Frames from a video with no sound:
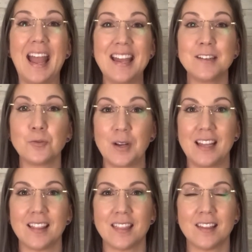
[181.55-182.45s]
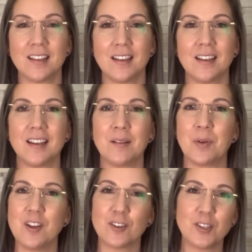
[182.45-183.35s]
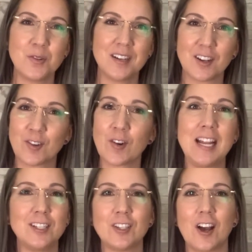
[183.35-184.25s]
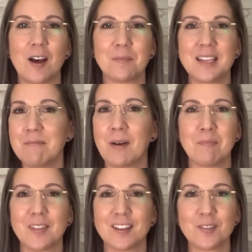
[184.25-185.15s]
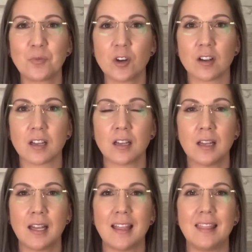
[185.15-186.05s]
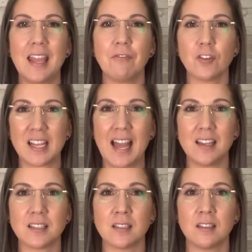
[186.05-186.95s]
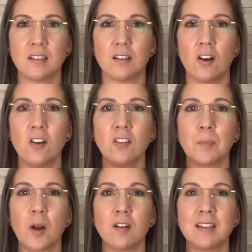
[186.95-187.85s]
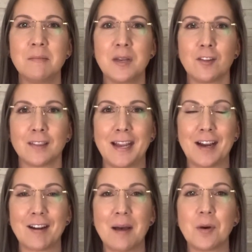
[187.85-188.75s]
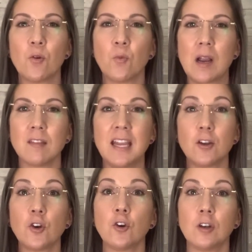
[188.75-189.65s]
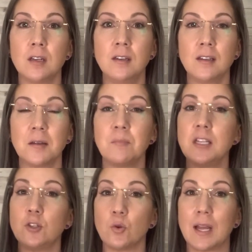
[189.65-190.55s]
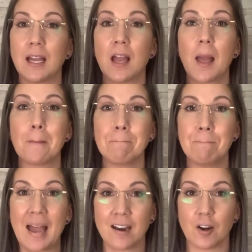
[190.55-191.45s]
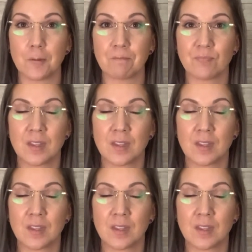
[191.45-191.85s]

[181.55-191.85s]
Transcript: end with, but you're doing a great job, keep up the good work, they forget all the part in the middle there about where they could be doing better.